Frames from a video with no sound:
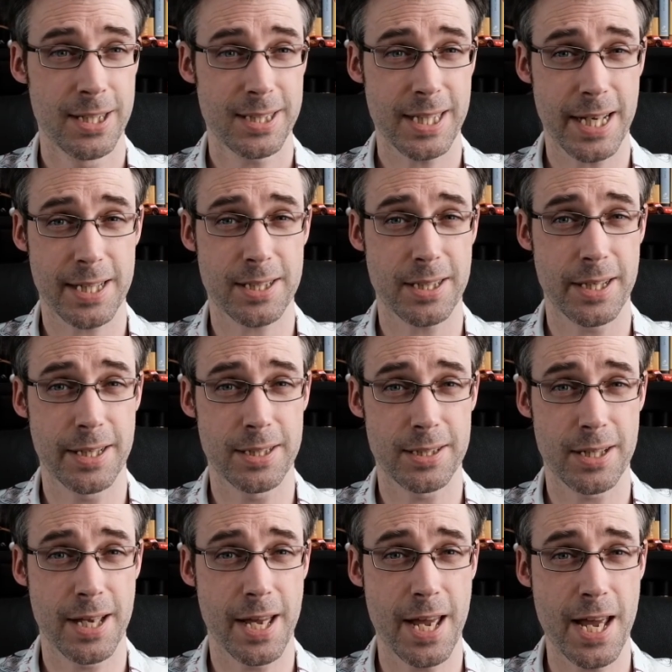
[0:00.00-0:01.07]
Text
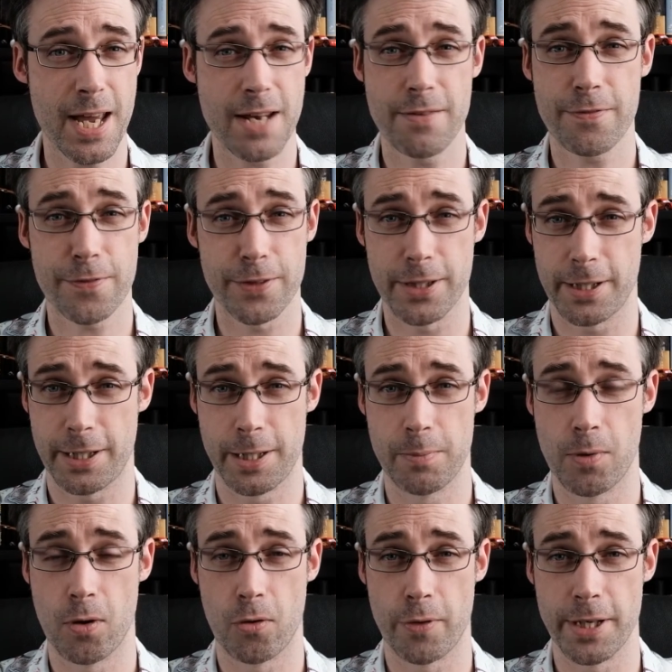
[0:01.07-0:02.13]
is infinitely
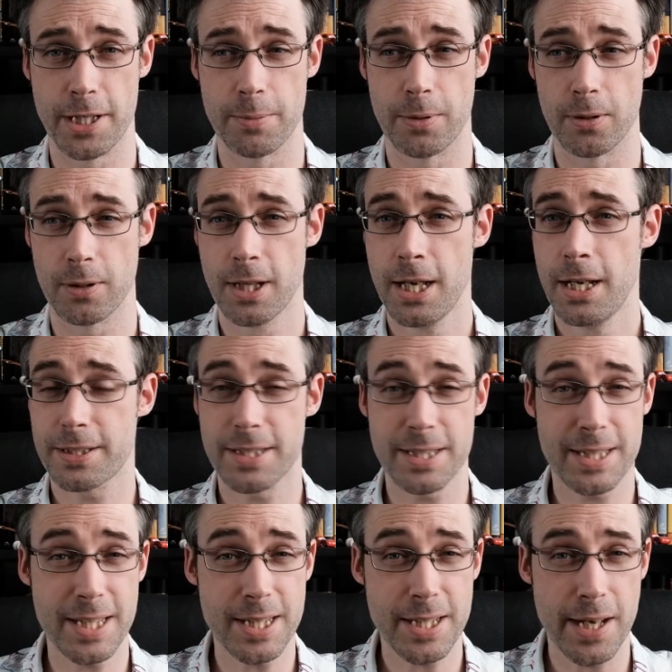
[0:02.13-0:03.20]
more readable. The
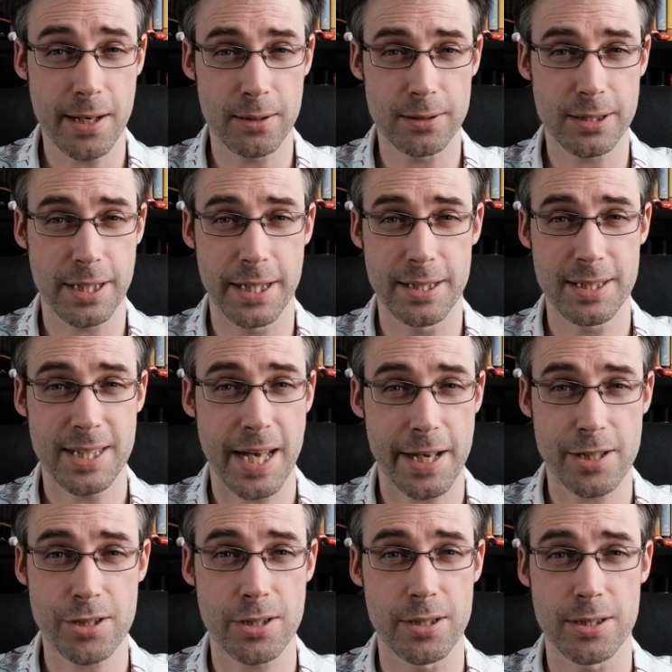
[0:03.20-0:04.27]
details in
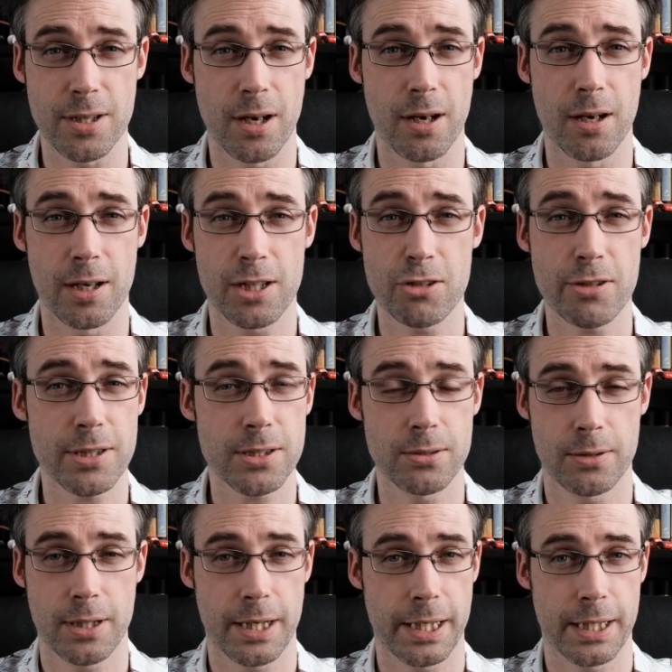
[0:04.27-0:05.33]
textures are crystal
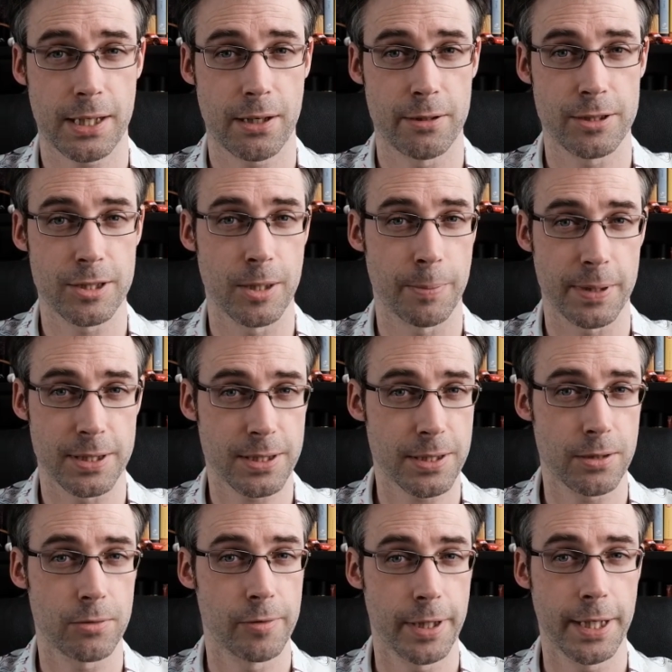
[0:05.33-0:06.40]
clear close up and
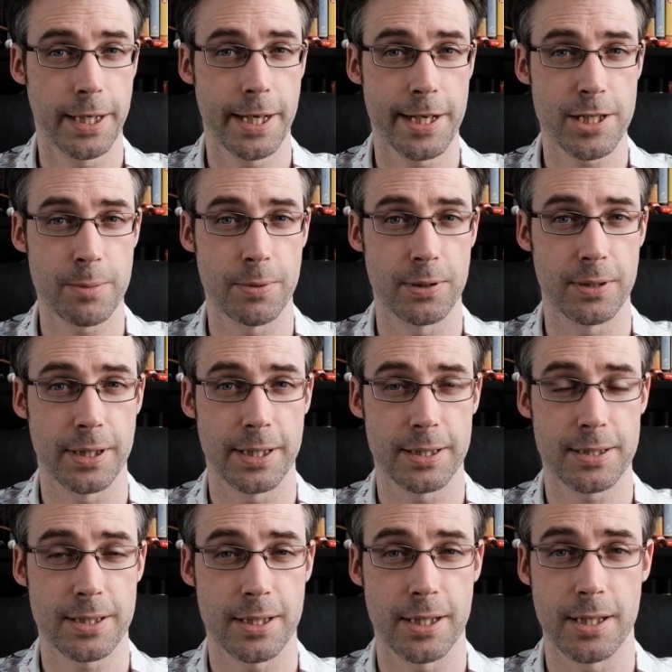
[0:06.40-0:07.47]
still really legible
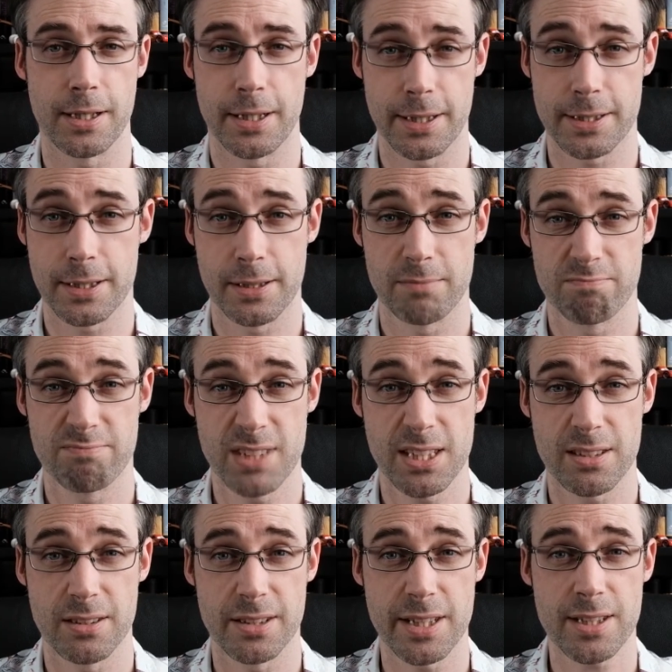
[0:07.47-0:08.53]
at a
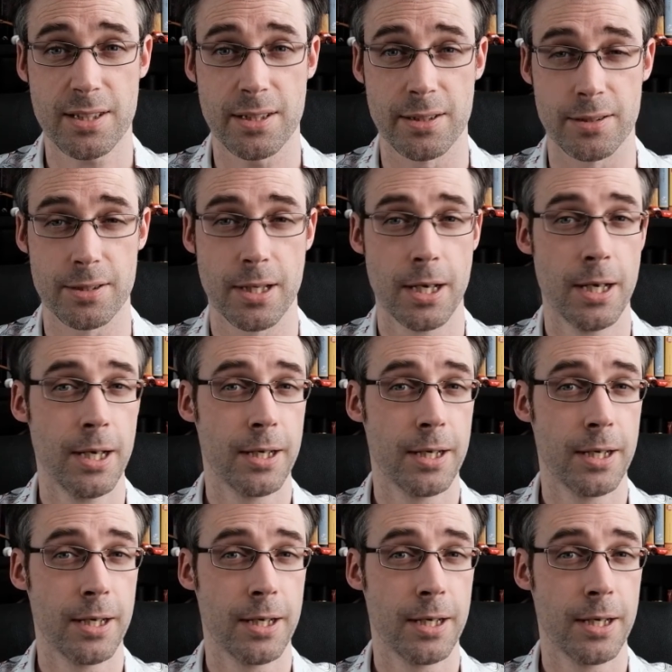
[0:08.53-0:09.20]
decent distance.